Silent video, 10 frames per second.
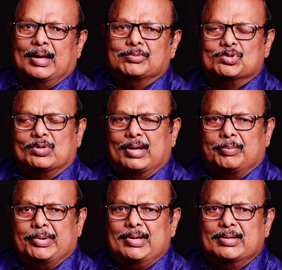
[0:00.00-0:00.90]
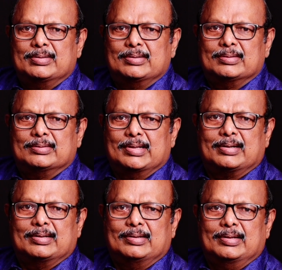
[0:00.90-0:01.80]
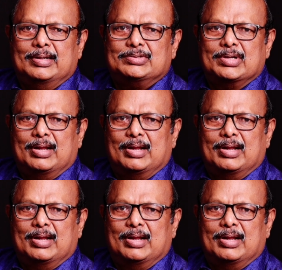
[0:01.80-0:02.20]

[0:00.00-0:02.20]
I am so happy that each